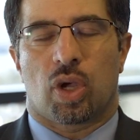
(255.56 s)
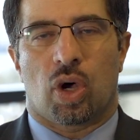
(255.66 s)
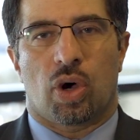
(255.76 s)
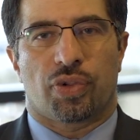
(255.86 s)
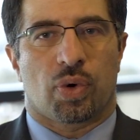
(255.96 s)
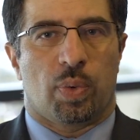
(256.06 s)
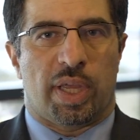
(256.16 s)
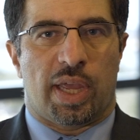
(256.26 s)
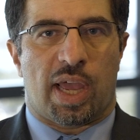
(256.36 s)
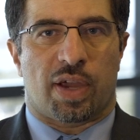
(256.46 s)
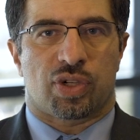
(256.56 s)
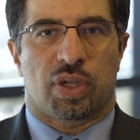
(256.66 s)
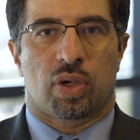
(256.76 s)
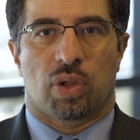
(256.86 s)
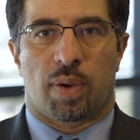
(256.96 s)
also we
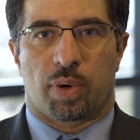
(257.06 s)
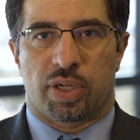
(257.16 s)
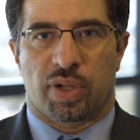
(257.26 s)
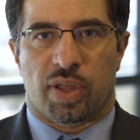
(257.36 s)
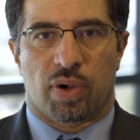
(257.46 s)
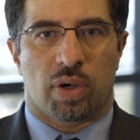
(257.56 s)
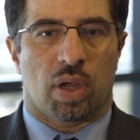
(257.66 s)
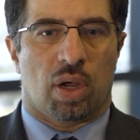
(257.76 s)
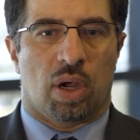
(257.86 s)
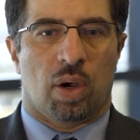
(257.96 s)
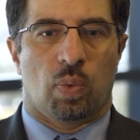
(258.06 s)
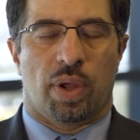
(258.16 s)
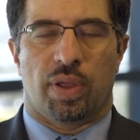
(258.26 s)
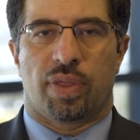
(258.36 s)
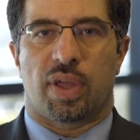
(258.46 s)
actually collaborate together
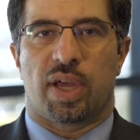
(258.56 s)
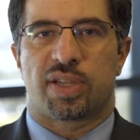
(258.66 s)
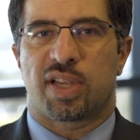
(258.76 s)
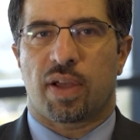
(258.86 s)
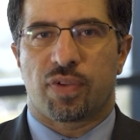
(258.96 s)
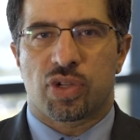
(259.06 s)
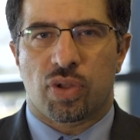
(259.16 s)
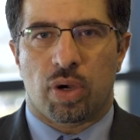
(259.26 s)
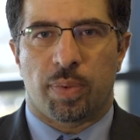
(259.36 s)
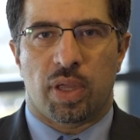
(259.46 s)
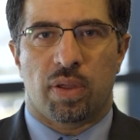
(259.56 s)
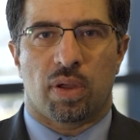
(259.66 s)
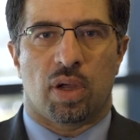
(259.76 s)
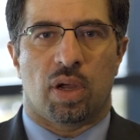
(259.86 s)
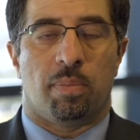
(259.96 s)
with salvage therapy,
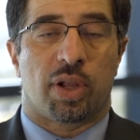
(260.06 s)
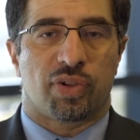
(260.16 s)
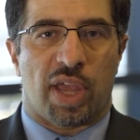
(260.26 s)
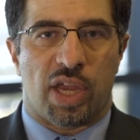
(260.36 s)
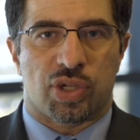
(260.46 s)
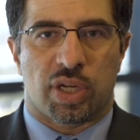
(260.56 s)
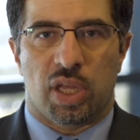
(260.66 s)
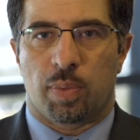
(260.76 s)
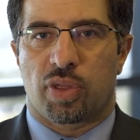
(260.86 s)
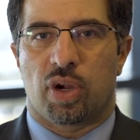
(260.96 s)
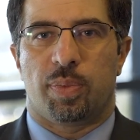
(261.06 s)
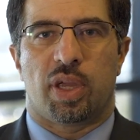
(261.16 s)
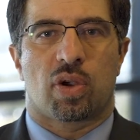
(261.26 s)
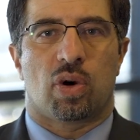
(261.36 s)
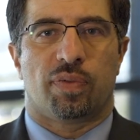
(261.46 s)
multi-agent
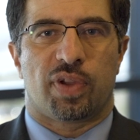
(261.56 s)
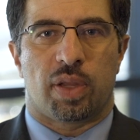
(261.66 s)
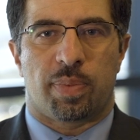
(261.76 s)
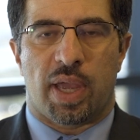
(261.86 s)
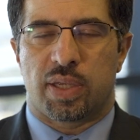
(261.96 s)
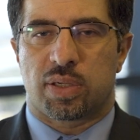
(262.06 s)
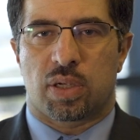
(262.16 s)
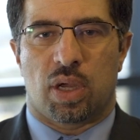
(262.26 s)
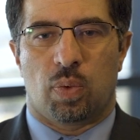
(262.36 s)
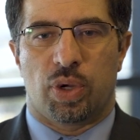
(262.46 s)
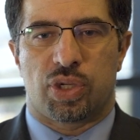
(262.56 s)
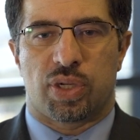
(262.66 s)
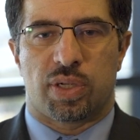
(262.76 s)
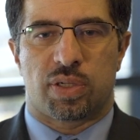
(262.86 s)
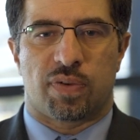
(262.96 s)
chemotherapy called ide-pace, which
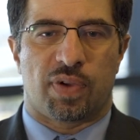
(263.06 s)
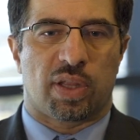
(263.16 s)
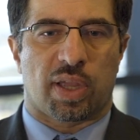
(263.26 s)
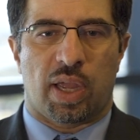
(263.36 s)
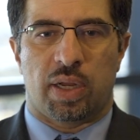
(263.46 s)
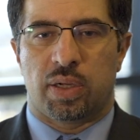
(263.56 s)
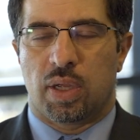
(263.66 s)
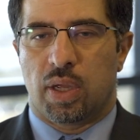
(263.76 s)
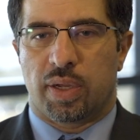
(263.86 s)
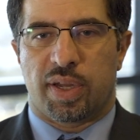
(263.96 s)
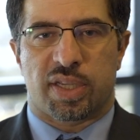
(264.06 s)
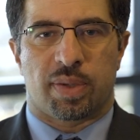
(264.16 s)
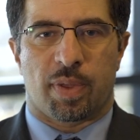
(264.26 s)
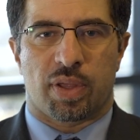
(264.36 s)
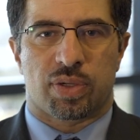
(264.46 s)
is Velcade,
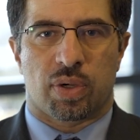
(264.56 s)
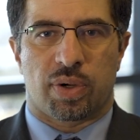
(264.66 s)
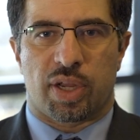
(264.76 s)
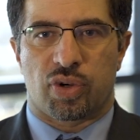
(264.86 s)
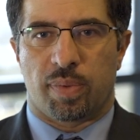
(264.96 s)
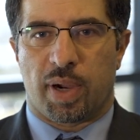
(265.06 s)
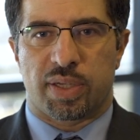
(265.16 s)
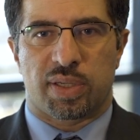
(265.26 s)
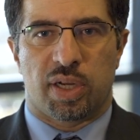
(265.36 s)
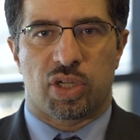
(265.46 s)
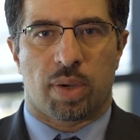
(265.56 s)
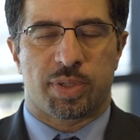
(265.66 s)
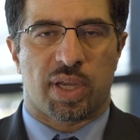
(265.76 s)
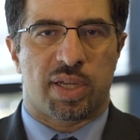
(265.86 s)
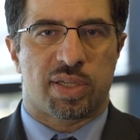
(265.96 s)
dexamethasone, adriamycin,
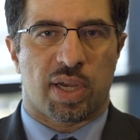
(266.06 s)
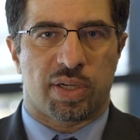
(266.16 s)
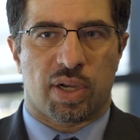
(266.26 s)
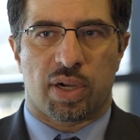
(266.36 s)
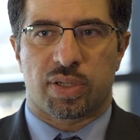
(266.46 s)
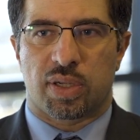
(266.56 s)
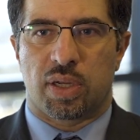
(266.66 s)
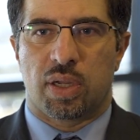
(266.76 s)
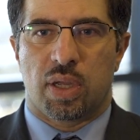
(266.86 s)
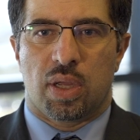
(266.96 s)
etoposide, Cytoxan,